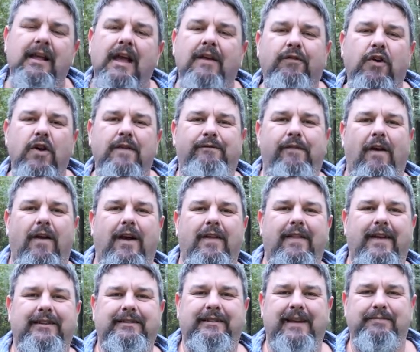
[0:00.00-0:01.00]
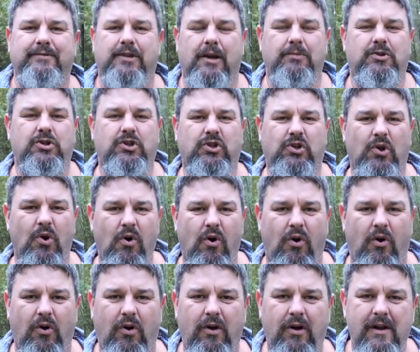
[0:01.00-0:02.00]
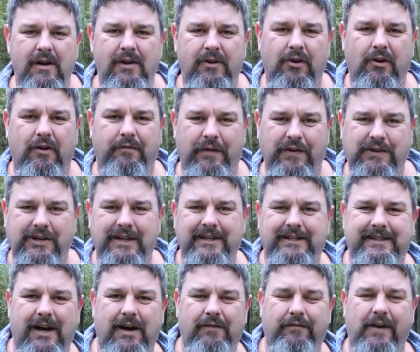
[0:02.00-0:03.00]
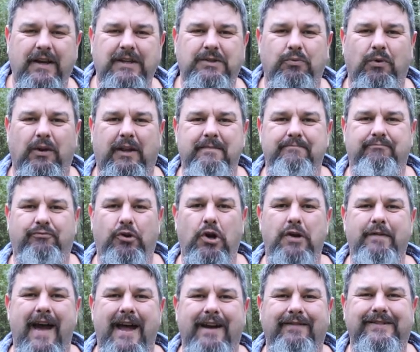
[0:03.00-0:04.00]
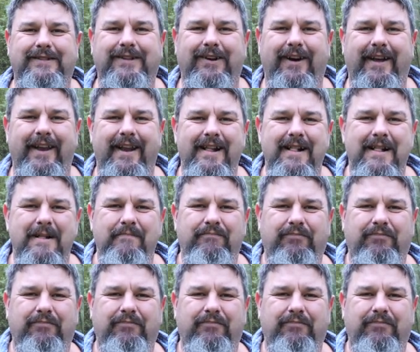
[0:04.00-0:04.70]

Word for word: If you follow these tips, I'm sure your fishing selfies will improve out of sight.